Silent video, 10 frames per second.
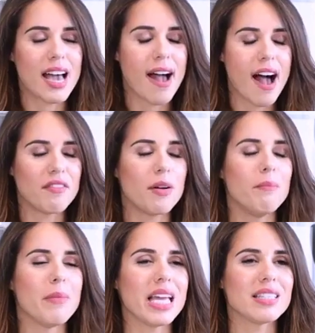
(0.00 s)
to have
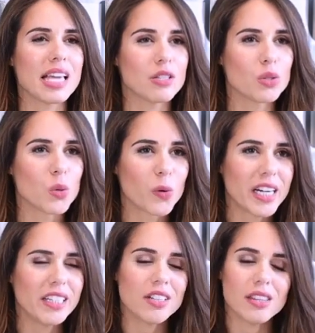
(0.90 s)
amazing
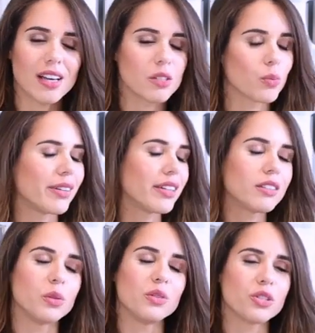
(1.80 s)
storage and that's
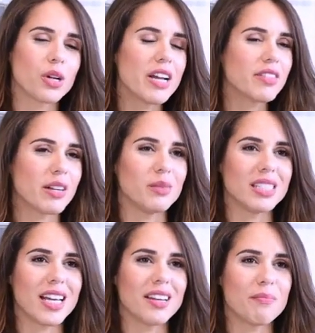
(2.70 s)
where Google Drive
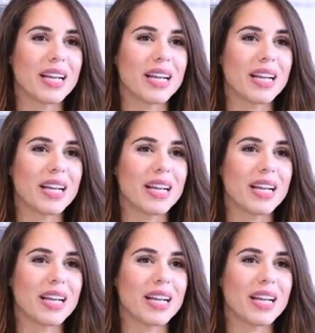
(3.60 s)
comes in.